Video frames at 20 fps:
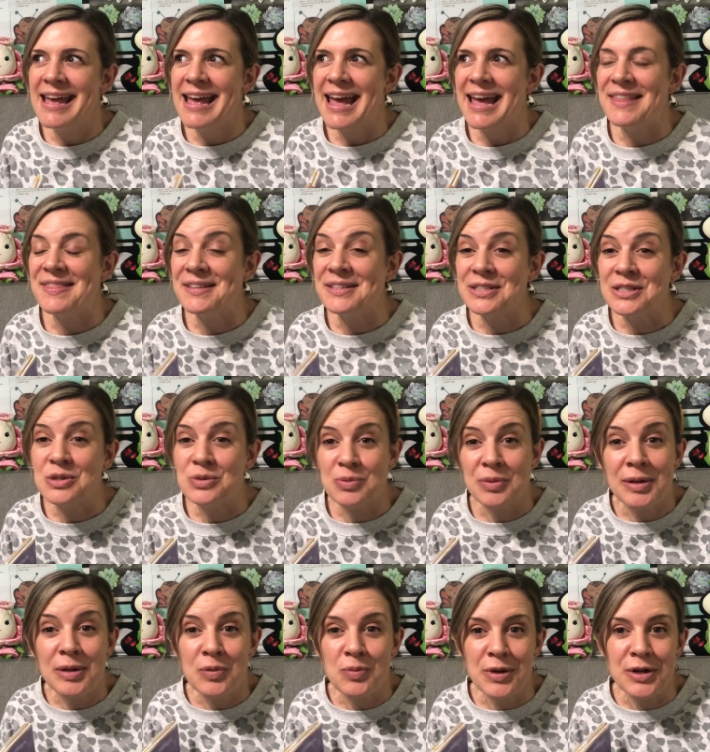And this is
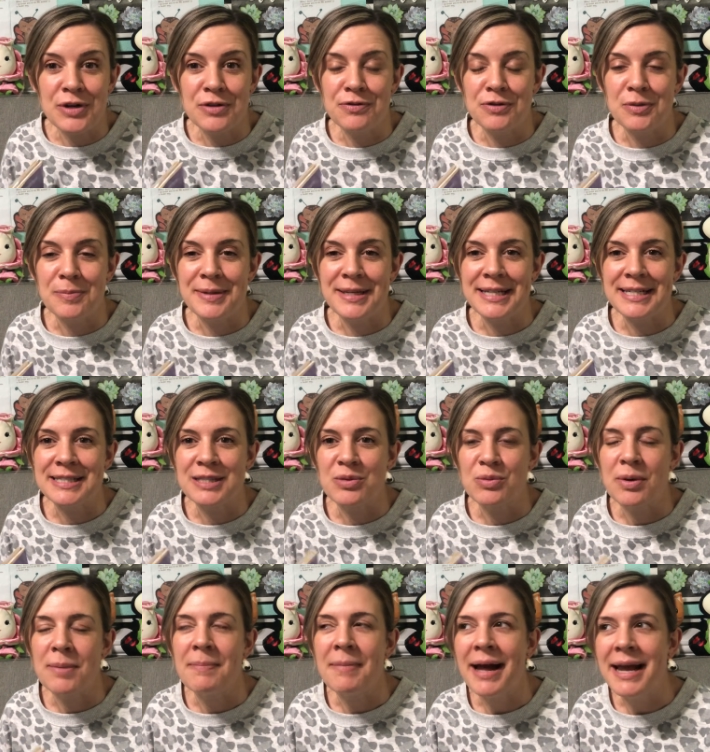really wonderful because it
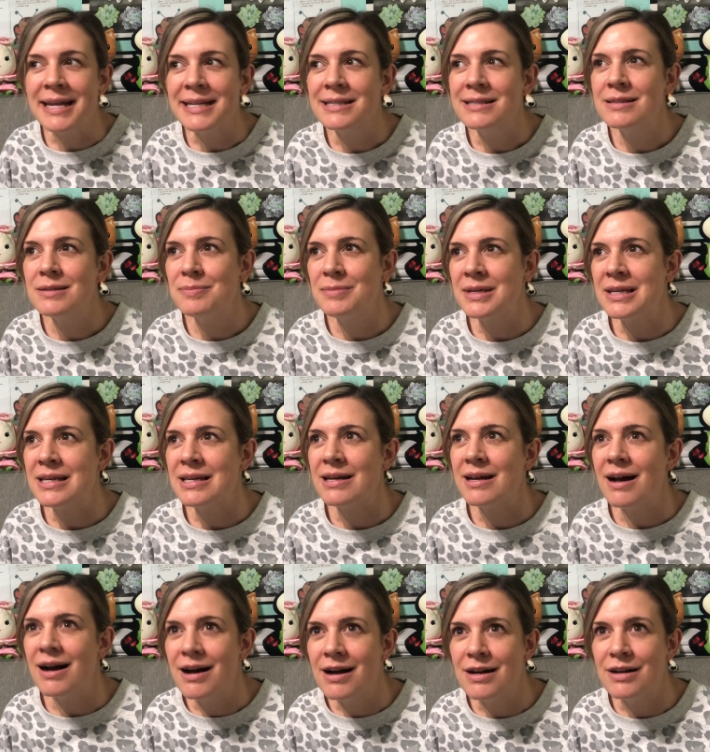reminds
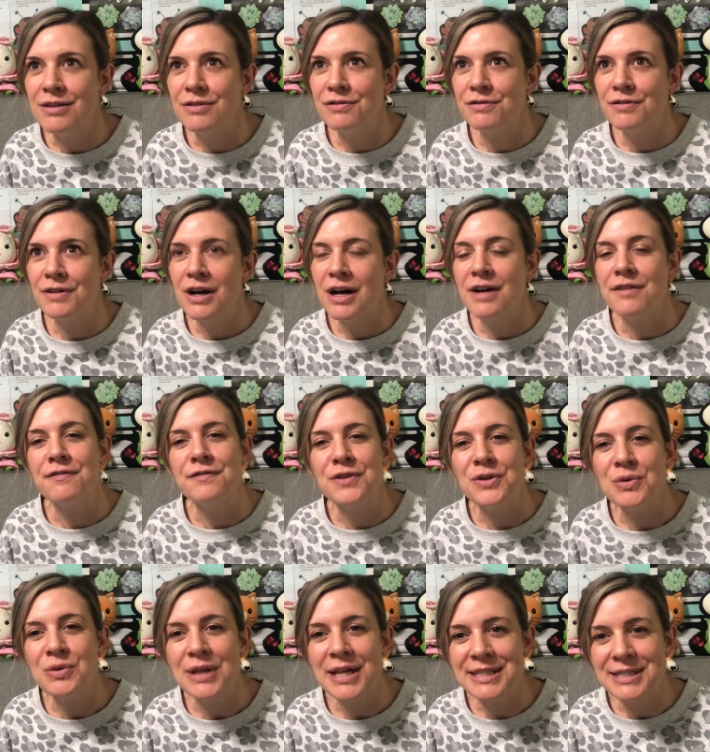me of a
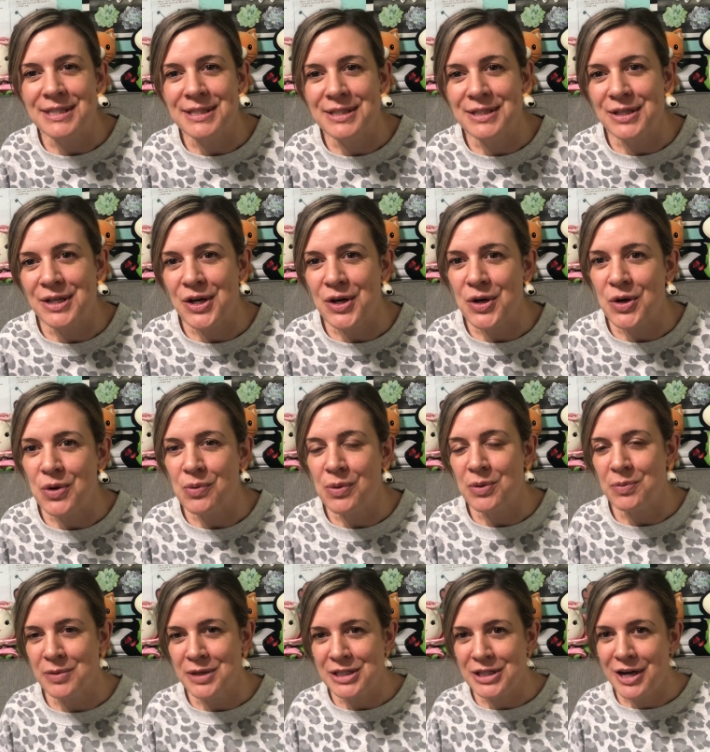few lessons ago
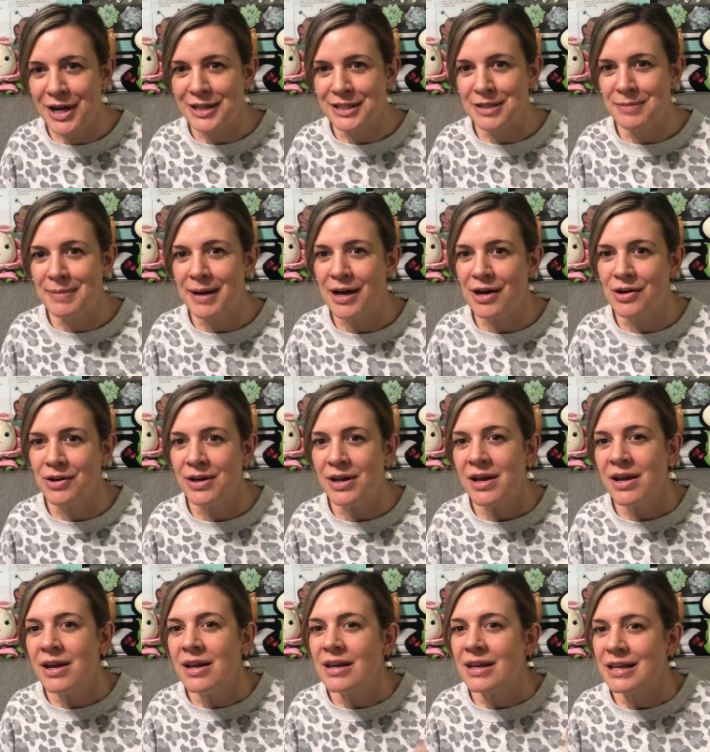when we talked about
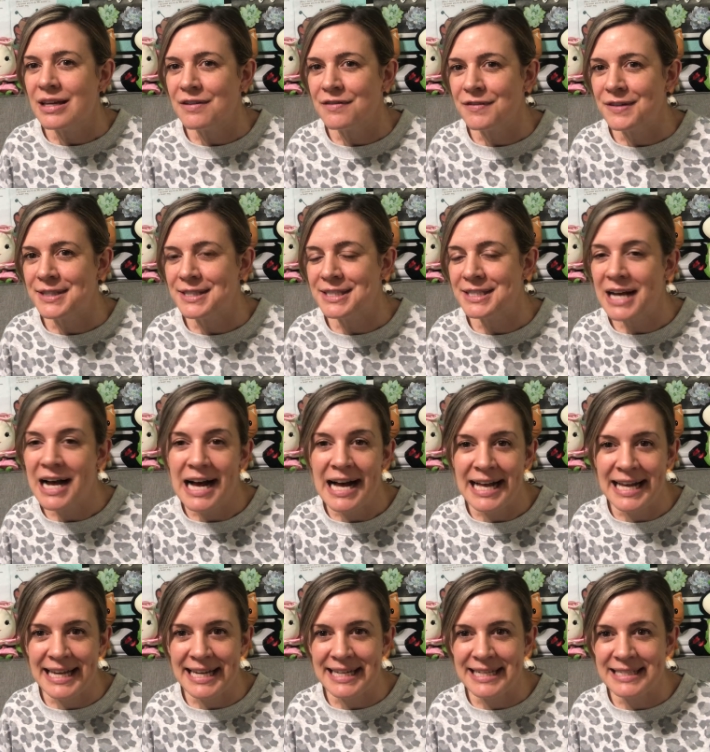if it's
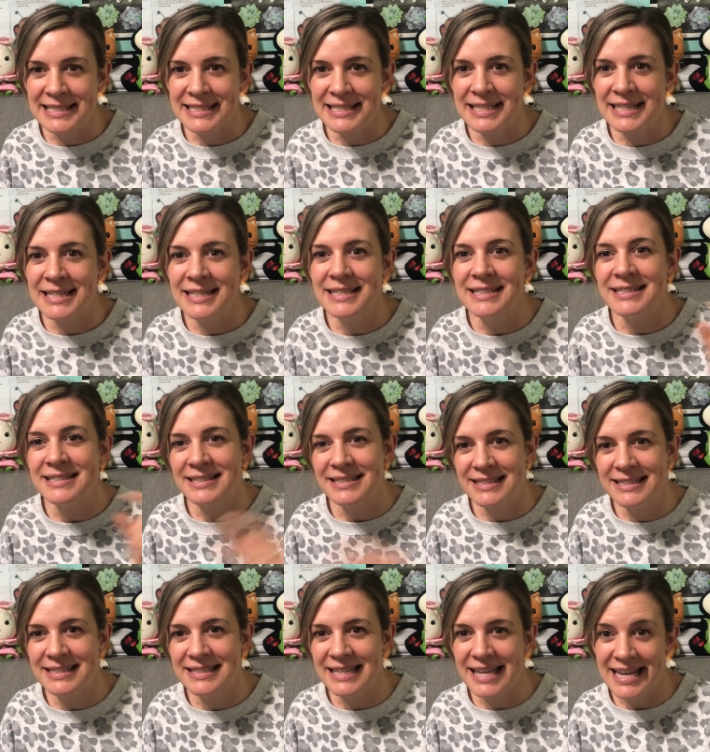kind,
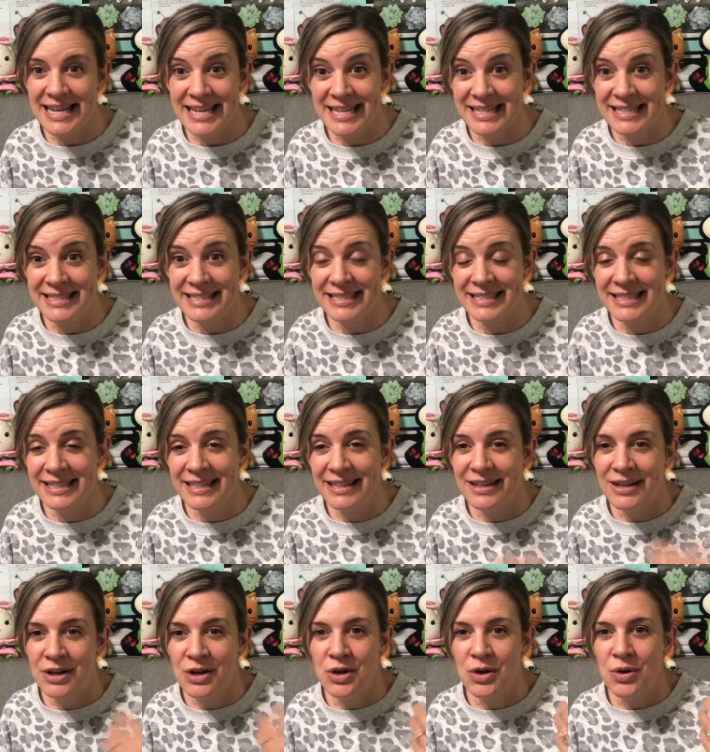say it,
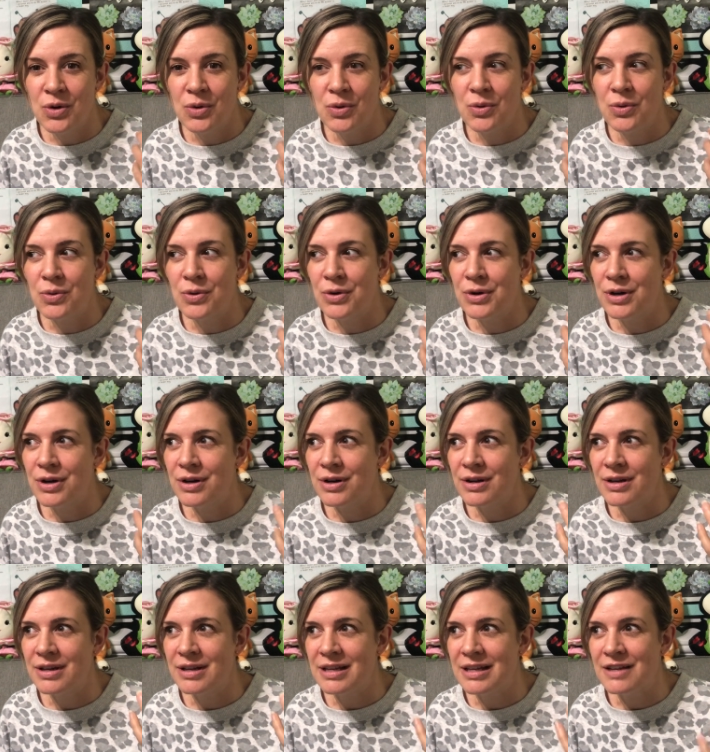
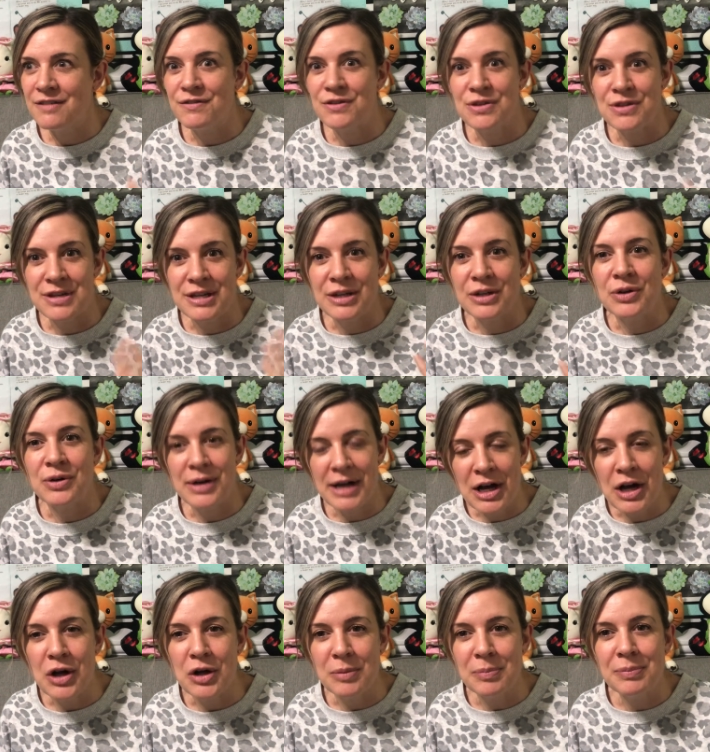or if you think it'll
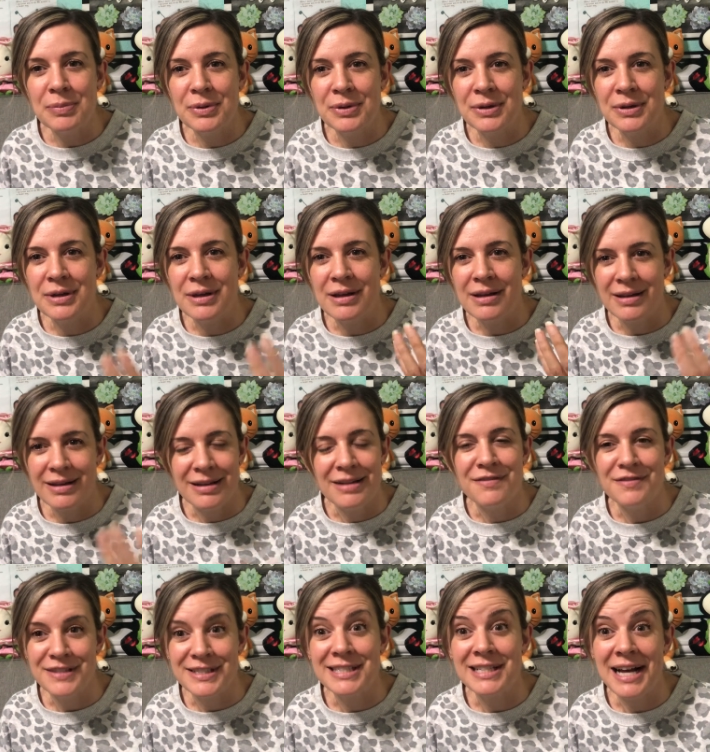help, and
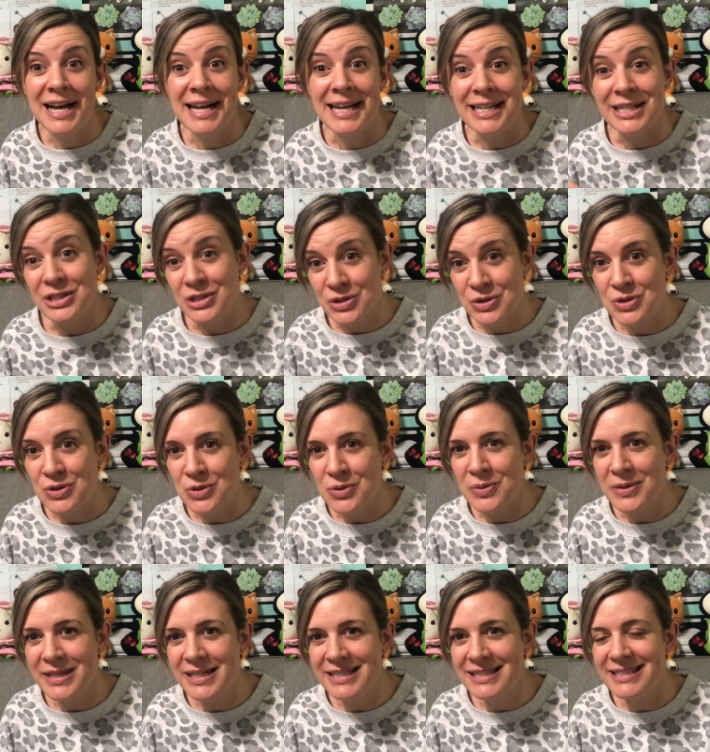if it's kind, do
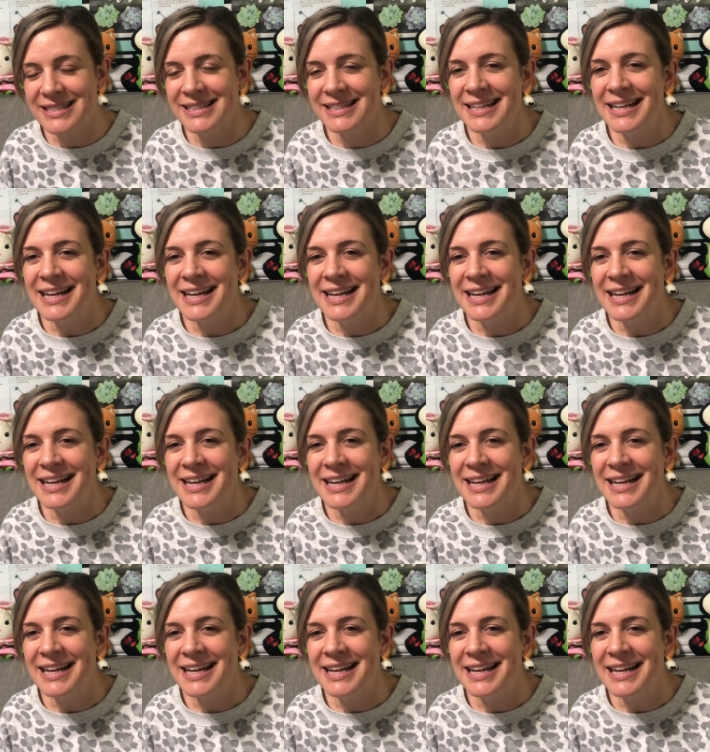it.